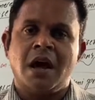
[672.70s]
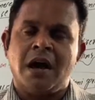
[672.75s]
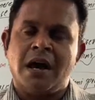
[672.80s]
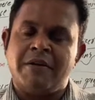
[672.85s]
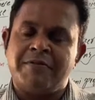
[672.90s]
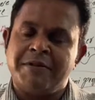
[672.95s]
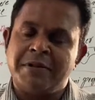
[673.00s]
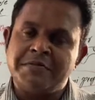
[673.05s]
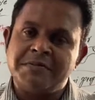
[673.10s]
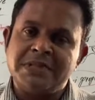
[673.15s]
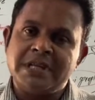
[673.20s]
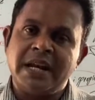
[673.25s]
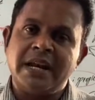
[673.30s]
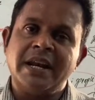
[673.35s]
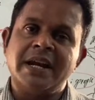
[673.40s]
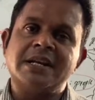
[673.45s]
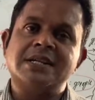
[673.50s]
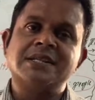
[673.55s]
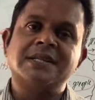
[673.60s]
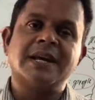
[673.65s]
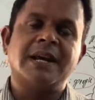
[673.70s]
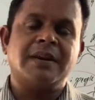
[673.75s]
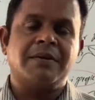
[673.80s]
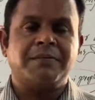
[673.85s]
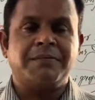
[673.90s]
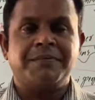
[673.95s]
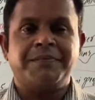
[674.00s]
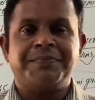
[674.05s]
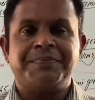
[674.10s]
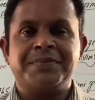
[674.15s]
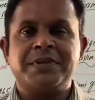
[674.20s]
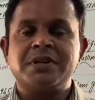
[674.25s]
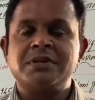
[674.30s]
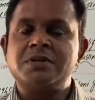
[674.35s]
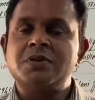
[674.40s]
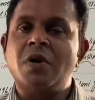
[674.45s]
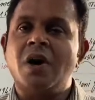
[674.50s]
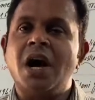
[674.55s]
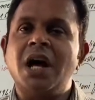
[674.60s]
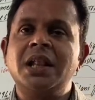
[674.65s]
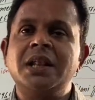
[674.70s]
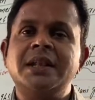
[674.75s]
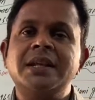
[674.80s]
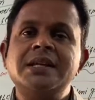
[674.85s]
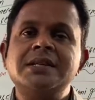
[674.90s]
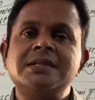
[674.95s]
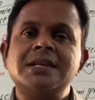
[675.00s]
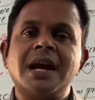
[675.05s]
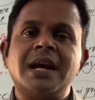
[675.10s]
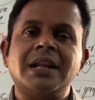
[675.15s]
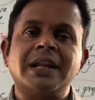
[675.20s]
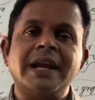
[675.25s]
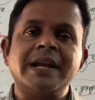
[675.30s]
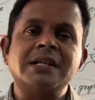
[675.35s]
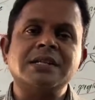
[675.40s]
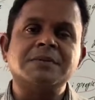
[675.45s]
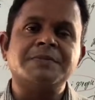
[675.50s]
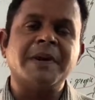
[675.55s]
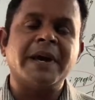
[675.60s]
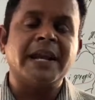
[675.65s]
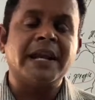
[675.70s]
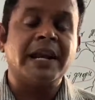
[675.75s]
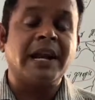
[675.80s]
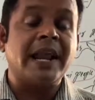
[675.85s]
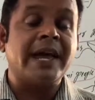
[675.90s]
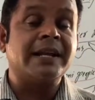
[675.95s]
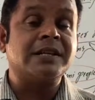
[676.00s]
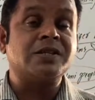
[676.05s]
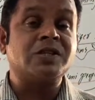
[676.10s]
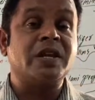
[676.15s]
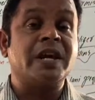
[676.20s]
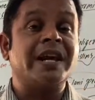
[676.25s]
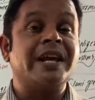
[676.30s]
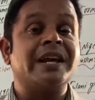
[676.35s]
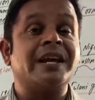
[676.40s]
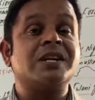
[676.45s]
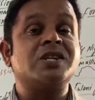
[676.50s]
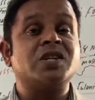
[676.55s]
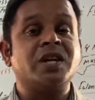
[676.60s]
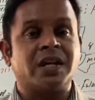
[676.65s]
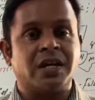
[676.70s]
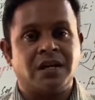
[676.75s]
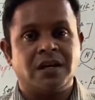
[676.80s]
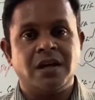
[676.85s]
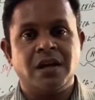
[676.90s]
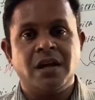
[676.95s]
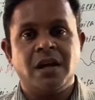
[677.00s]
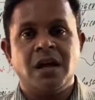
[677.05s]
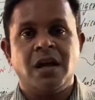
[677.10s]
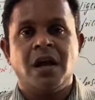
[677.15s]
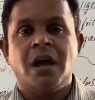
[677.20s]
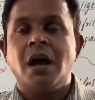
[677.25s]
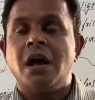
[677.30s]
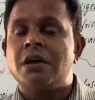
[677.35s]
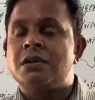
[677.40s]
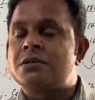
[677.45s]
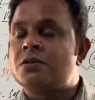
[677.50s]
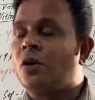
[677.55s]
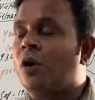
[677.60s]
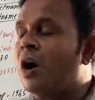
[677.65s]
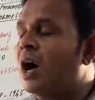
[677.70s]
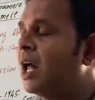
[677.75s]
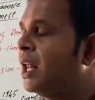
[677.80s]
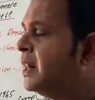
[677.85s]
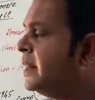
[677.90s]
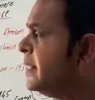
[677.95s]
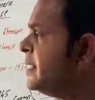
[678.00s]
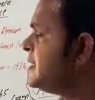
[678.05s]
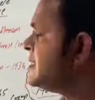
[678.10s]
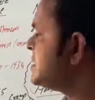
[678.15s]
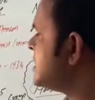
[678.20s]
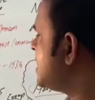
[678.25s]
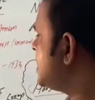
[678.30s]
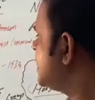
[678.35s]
from Sun Yat-sen. So all these are the inspiring, like Chiang Kai-shek. So all these are